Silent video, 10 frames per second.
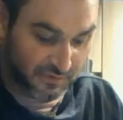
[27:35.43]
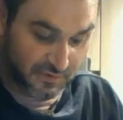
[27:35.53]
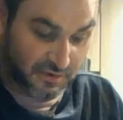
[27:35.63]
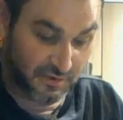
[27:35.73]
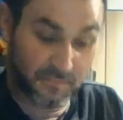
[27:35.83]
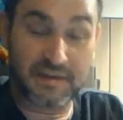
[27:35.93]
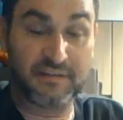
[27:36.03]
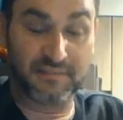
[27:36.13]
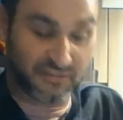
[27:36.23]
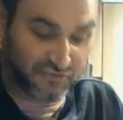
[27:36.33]
the money
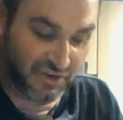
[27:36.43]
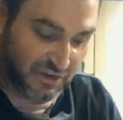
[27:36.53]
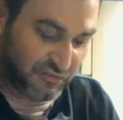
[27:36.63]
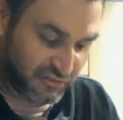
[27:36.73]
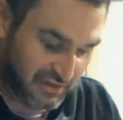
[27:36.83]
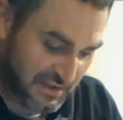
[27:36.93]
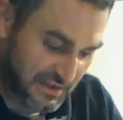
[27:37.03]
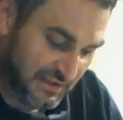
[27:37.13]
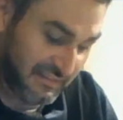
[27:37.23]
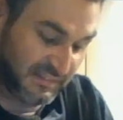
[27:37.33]
doesn't change.
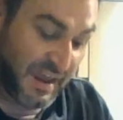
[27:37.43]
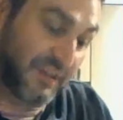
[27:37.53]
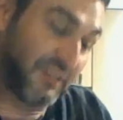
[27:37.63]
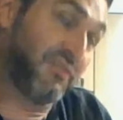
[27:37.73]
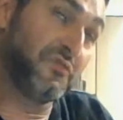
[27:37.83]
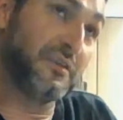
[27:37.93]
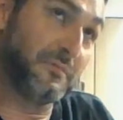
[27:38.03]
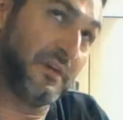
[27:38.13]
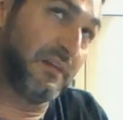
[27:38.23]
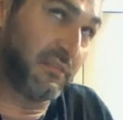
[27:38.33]
It's tax-free
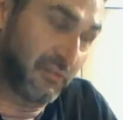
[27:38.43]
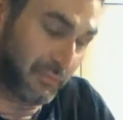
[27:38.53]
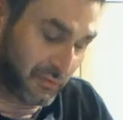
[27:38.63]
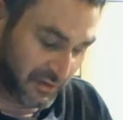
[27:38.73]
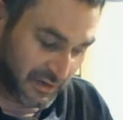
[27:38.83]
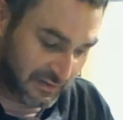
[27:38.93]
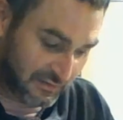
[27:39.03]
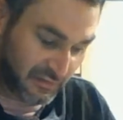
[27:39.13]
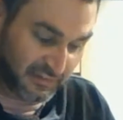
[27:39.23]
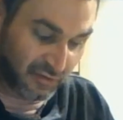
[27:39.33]
because they're deployed,
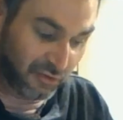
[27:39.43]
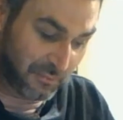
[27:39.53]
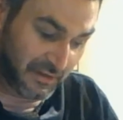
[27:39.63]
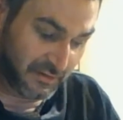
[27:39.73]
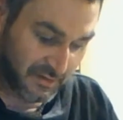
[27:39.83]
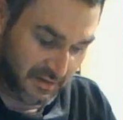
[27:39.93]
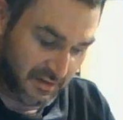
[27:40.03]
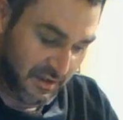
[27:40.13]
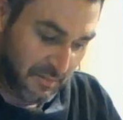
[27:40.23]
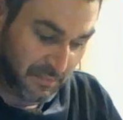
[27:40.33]
so it's a little bit
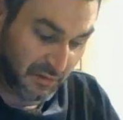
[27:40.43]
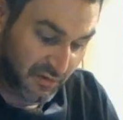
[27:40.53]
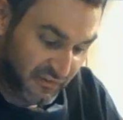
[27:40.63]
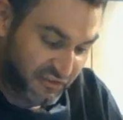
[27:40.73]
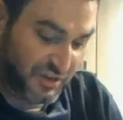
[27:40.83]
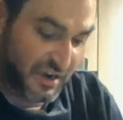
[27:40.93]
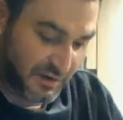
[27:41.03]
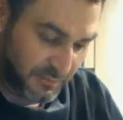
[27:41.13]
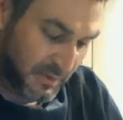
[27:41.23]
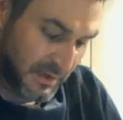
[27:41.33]
bigger of a
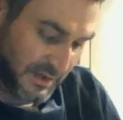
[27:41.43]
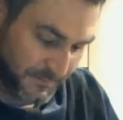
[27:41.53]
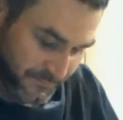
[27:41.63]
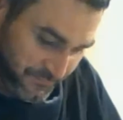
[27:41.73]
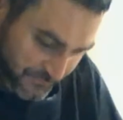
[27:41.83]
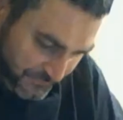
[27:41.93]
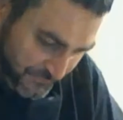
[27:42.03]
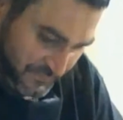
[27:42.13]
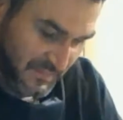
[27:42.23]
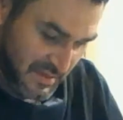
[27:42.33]
check, but
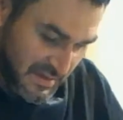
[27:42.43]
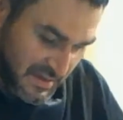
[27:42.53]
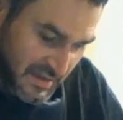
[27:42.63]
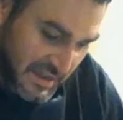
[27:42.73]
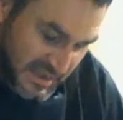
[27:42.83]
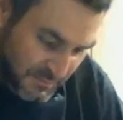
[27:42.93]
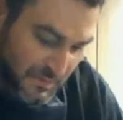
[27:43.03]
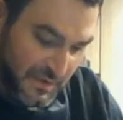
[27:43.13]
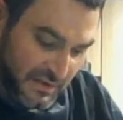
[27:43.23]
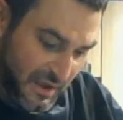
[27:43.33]
ain't
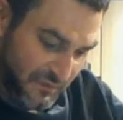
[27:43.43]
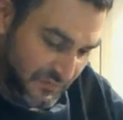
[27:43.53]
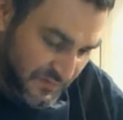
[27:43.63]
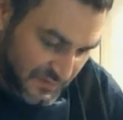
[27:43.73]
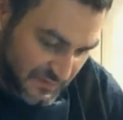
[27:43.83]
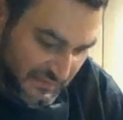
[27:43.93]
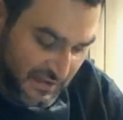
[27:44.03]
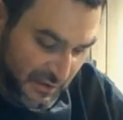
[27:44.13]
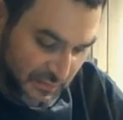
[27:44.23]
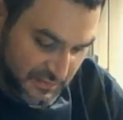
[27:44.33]
big enough.
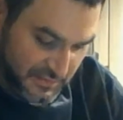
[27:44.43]
So